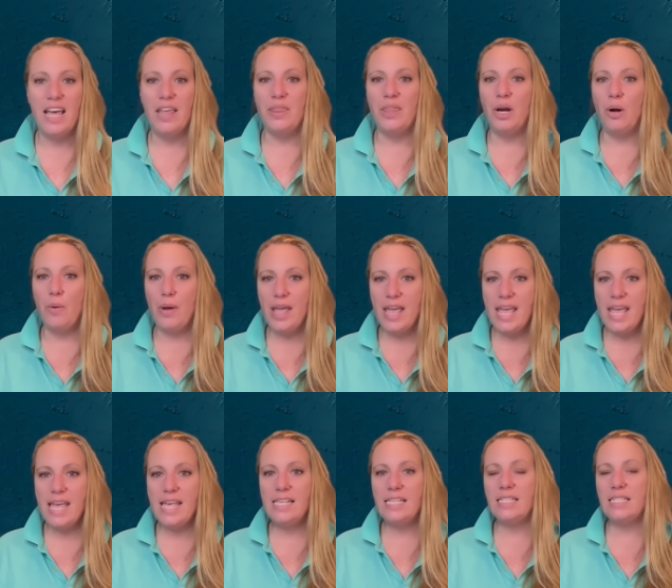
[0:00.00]
There
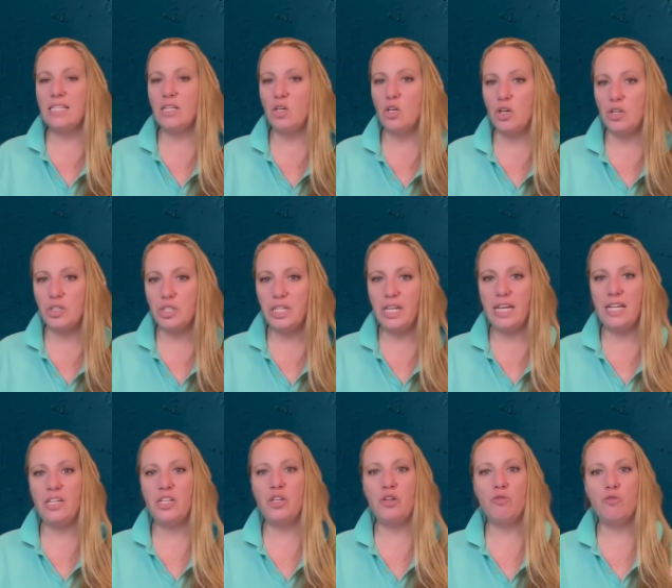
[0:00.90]
is
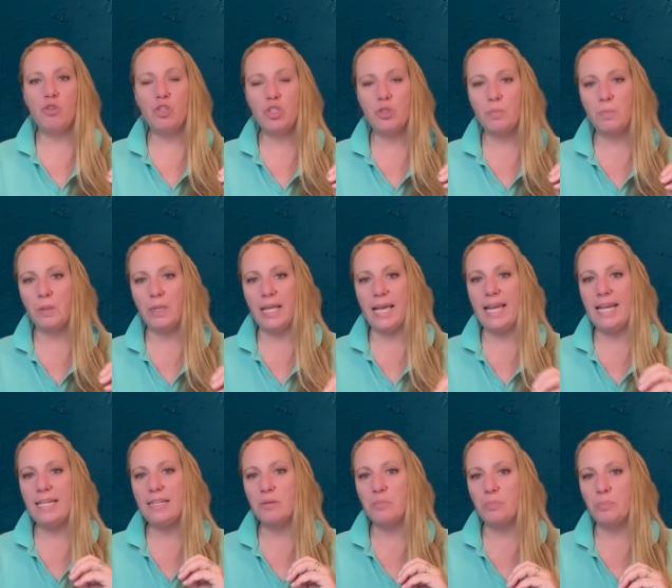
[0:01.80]
continuous
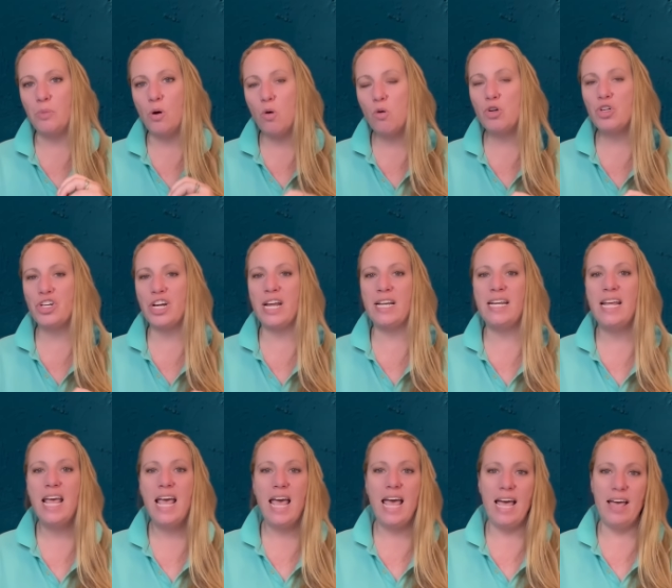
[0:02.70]
plate motion,
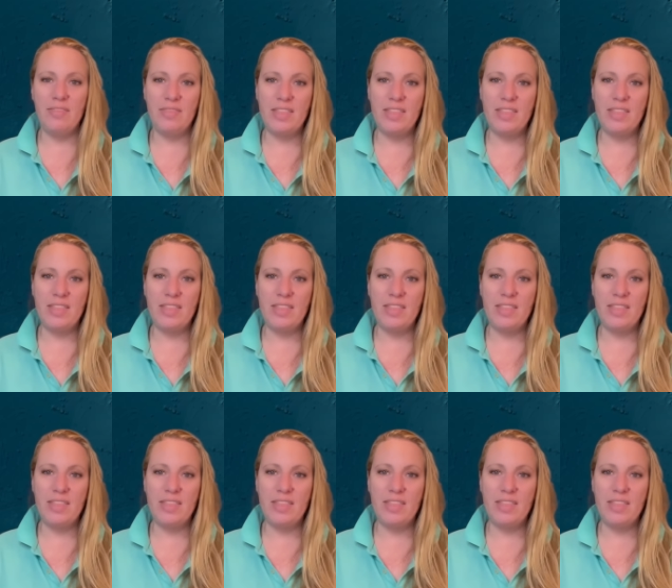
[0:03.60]
and